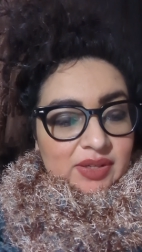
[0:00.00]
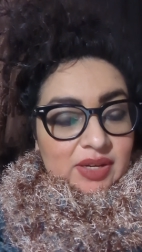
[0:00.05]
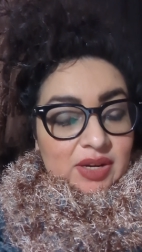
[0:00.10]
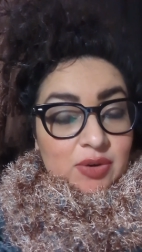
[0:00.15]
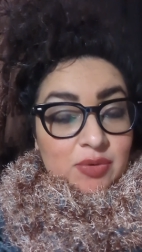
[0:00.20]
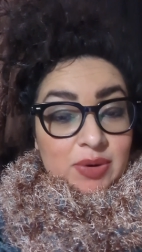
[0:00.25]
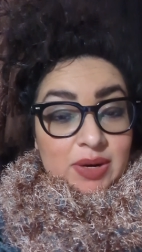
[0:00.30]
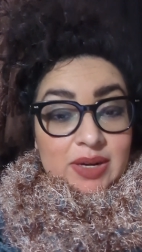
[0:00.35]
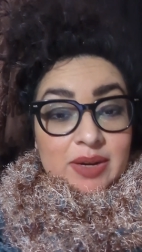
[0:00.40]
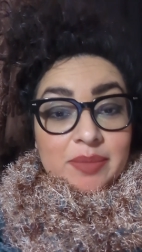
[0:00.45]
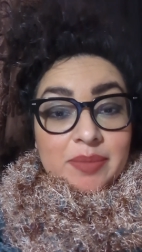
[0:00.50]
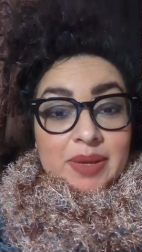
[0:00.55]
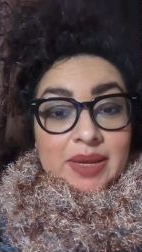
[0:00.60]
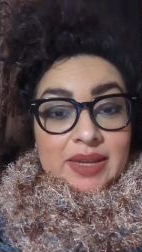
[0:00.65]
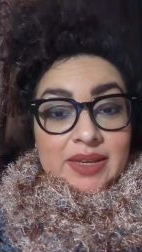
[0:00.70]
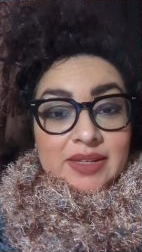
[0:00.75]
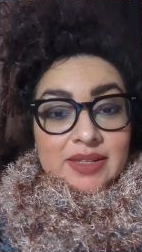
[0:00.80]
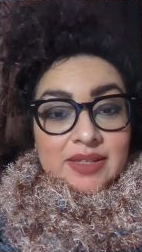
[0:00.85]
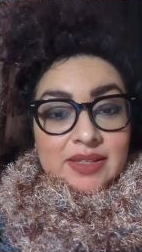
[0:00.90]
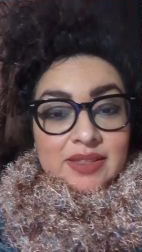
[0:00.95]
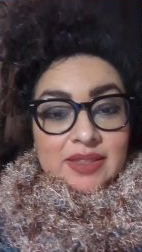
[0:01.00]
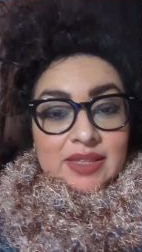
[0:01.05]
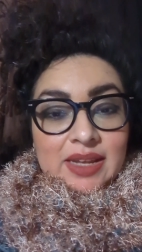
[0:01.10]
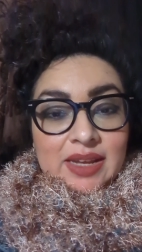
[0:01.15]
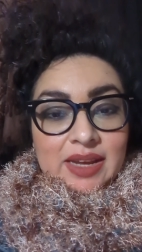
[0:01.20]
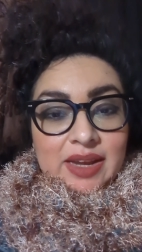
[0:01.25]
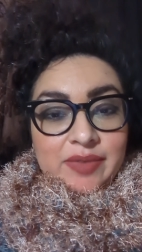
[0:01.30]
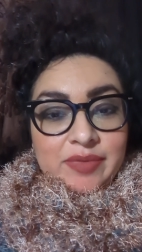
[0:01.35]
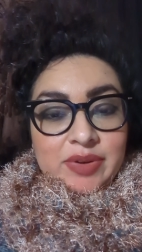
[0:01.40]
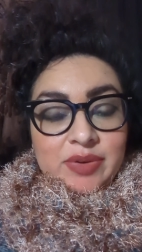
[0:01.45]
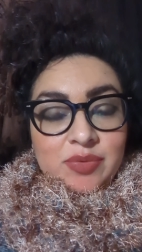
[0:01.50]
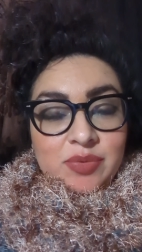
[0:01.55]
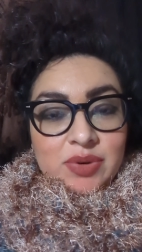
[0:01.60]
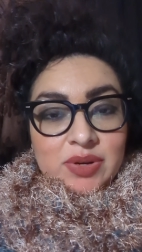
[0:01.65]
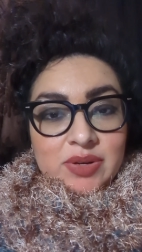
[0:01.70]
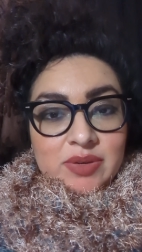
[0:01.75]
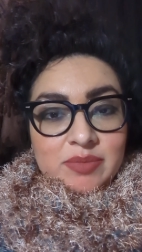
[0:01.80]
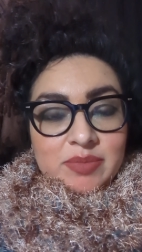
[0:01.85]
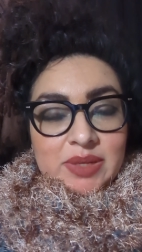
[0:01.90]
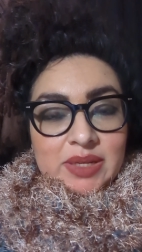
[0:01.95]
I recommend that
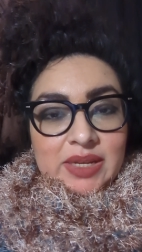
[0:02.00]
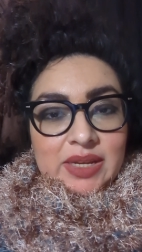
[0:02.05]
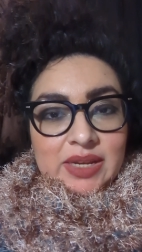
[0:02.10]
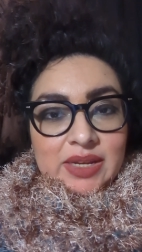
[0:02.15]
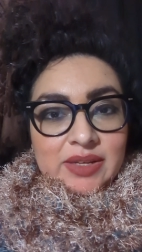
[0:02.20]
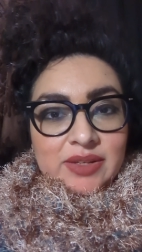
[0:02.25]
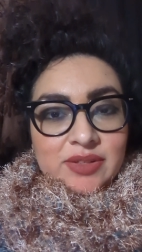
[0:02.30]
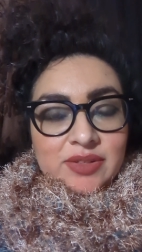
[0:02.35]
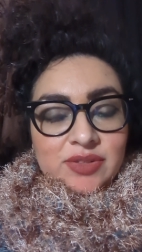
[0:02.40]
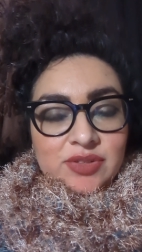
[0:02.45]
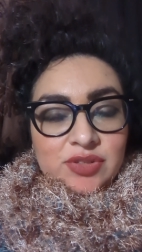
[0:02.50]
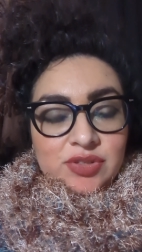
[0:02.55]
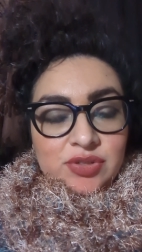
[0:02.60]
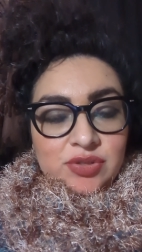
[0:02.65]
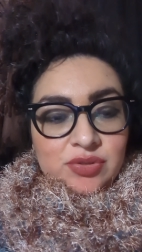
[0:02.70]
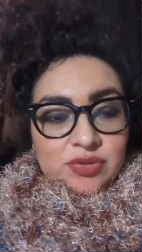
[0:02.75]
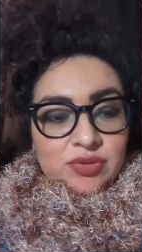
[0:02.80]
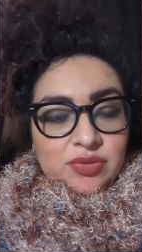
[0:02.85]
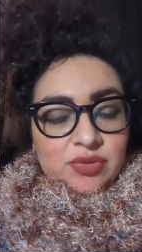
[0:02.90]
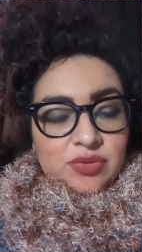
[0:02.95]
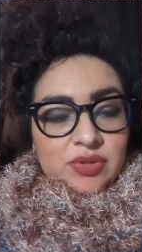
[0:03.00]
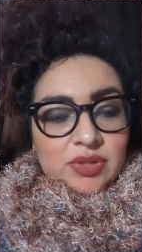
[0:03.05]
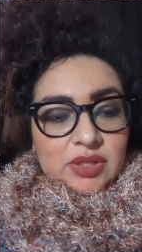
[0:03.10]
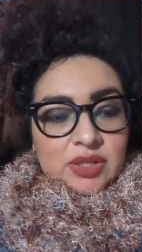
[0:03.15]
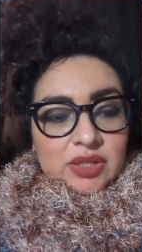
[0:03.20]
everyone begin to